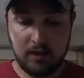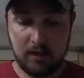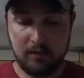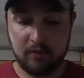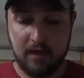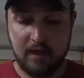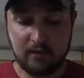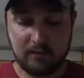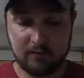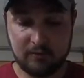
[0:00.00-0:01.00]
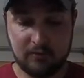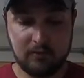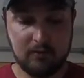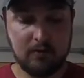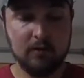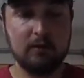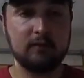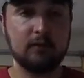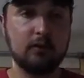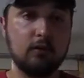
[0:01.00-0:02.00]
And that is a
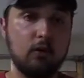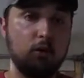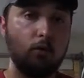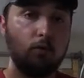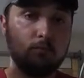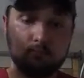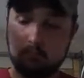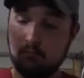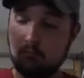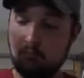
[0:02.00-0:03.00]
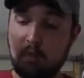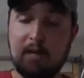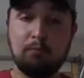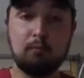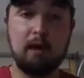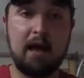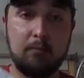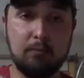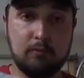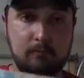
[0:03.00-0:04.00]
good old paper map.
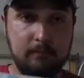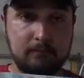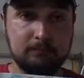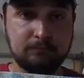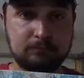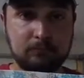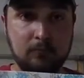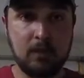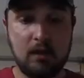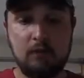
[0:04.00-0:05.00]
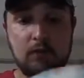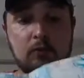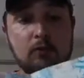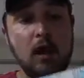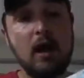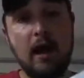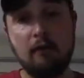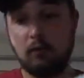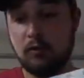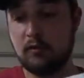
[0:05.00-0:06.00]
If you do not have
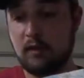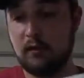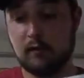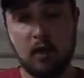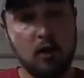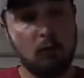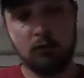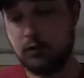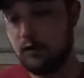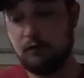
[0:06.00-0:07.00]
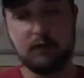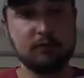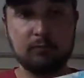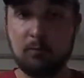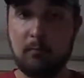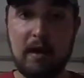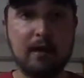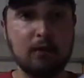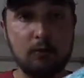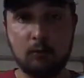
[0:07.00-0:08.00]
one of these, whether you fish from the
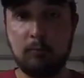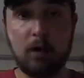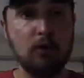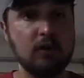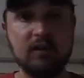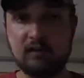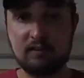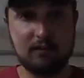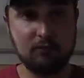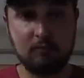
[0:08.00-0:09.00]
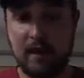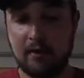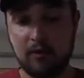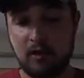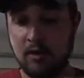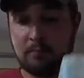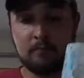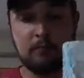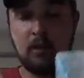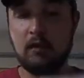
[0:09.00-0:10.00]
bank or a boat, it doesn't even matter.
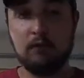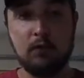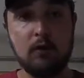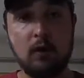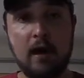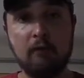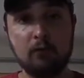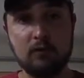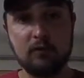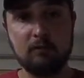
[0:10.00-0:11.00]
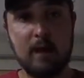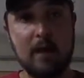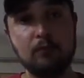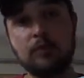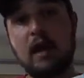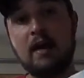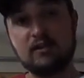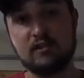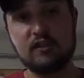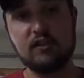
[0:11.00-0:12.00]
If you don't have one of these maps, I
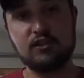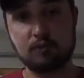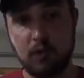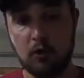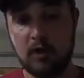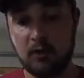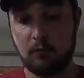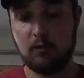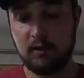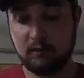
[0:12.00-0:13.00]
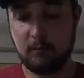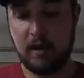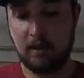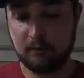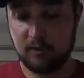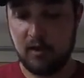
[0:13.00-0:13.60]
suggest you go get one of these maps.